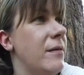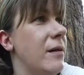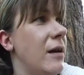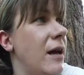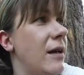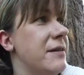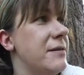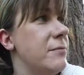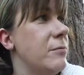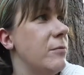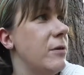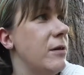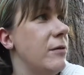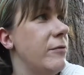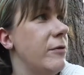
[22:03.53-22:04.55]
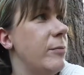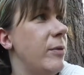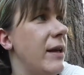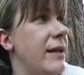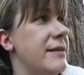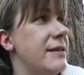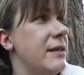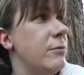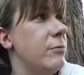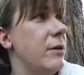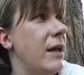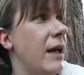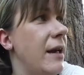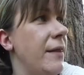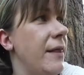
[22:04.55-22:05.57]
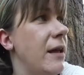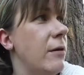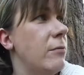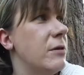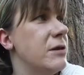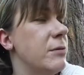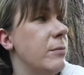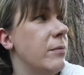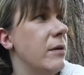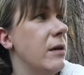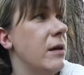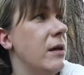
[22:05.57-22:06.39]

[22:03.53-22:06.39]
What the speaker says: the last wonderful place that we had there was a